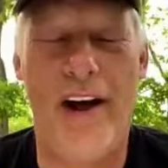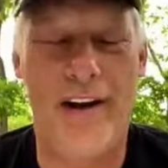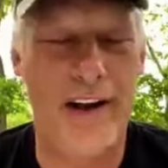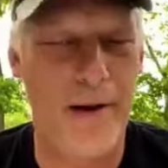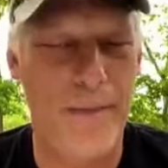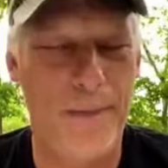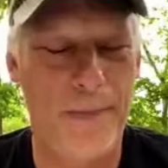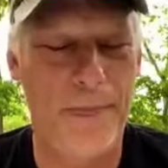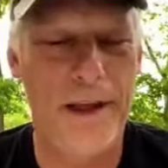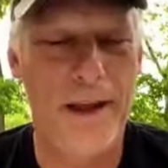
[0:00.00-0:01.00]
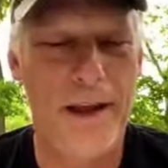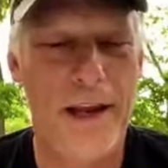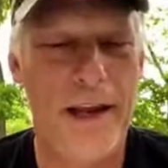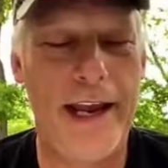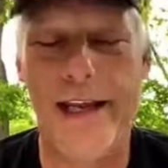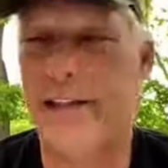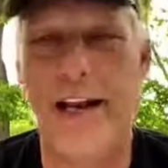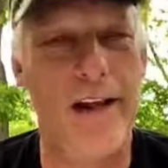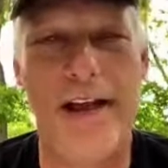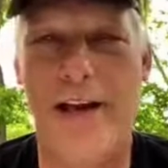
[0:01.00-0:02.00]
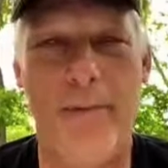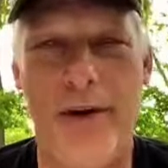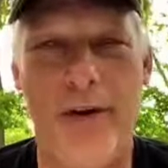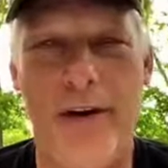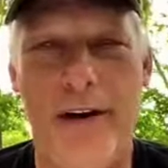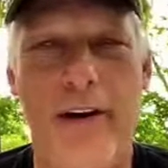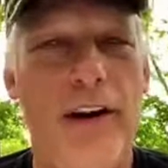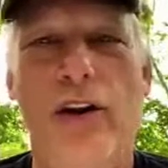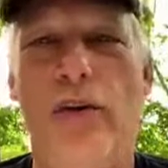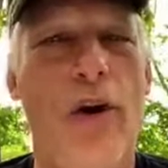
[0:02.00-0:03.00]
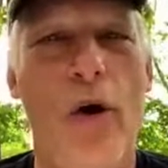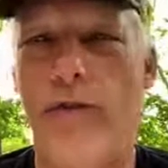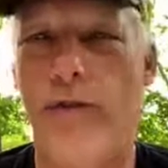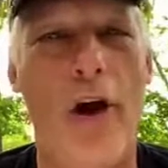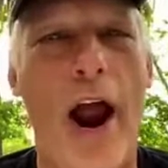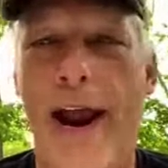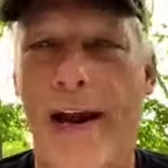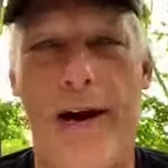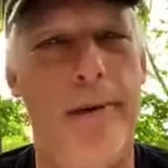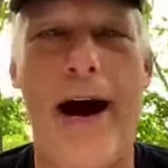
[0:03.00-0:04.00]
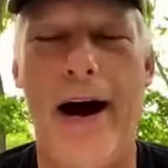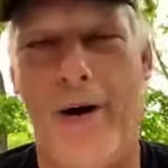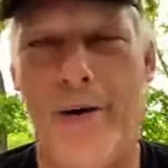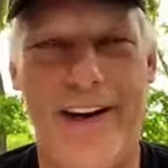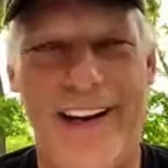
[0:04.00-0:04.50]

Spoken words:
elk, it's not like a mule deer. You don't drag them out.